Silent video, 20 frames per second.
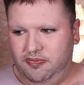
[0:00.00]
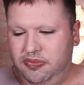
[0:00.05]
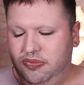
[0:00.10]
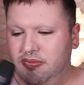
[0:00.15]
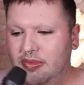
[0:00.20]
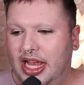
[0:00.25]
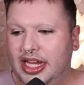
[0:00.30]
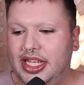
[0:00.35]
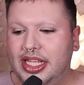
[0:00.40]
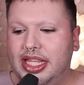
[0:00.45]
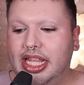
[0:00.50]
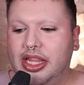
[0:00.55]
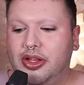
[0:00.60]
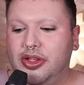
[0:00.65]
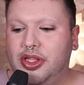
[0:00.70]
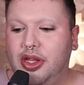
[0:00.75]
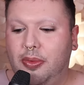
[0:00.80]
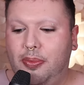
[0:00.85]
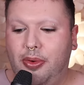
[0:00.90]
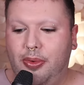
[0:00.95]
I just think there's
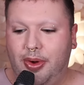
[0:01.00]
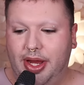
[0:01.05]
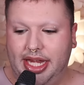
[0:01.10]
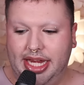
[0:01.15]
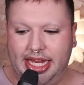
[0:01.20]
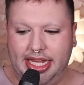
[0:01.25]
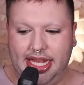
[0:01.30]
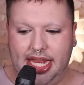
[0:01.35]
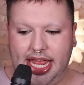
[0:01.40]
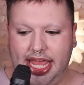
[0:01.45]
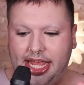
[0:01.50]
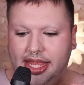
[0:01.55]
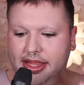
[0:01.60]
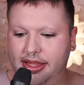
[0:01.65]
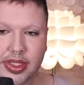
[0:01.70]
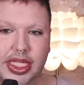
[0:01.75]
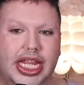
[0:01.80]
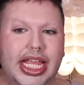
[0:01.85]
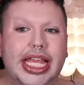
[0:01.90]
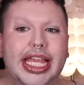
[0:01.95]
no point in like
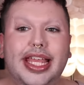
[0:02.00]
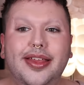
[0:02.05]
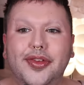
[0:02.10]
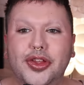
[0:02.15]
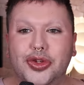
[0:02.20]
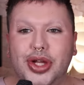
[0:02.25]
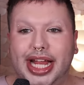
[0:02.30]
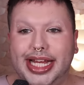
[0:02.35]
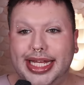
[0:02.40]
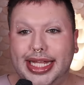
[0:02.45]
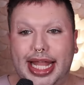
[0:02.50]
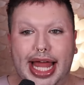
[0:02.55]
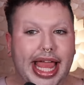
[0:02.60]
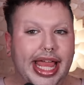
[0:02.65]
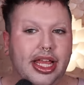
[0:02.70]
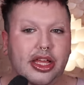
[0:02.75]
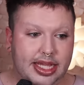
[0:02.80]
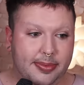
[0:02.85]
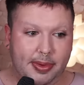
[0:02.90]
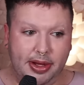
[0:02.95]
even trying to
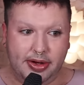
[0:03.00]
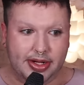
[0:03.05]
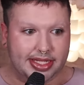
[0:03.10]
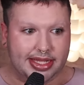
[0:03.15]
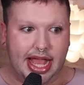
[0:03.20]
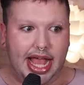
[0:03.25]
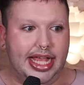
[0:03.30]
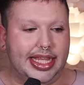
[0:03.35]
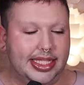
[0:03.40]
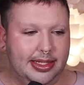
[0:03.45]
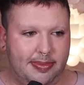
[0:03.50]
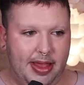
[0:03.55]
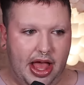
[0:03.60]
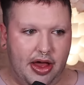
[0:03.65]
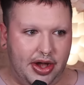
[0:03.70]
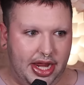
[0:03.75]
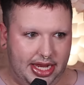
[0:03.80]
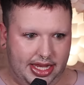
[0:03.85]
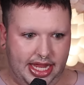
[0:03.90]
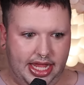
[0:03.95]
like theorize about
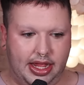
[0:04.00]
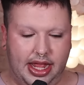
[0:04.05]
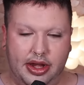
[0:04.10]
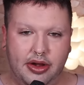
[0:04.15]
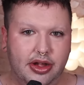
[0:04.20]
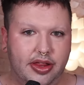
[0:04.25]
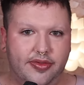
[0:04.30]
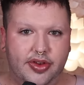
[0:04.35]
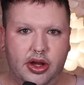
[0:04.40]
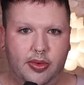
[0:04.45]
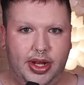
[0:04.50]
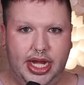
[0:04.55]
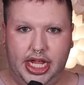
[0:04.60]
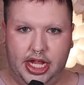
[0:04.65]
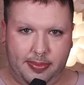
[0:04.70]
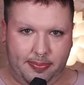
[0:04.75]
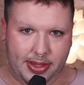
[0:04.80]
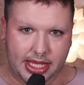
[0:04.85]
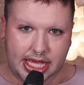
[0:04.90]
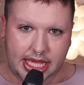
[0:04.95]
it. Like, I don't even know what it could
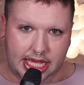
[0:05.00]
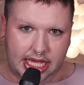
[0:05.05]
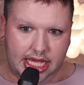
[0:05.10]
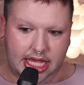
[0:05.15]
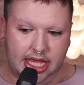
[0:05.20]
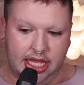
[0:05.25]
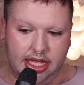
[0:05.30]
be.